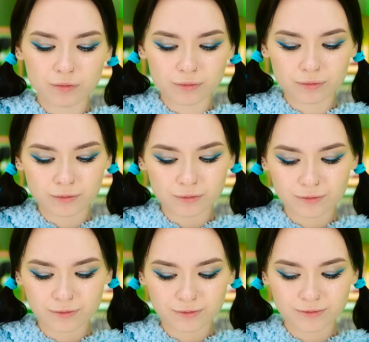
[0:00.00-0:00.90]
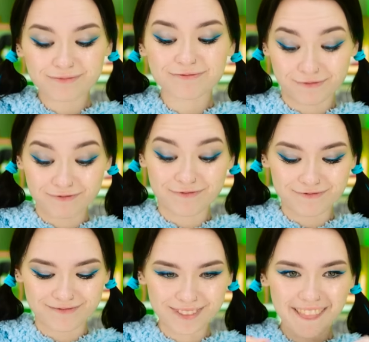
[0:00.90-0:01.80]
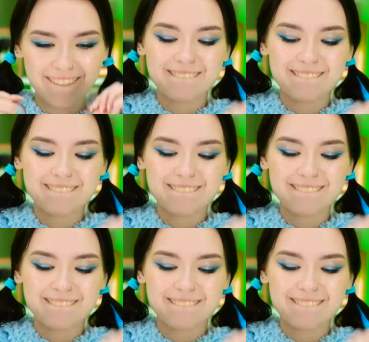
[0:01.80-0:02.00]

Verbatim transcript: Yeah. I know what to do.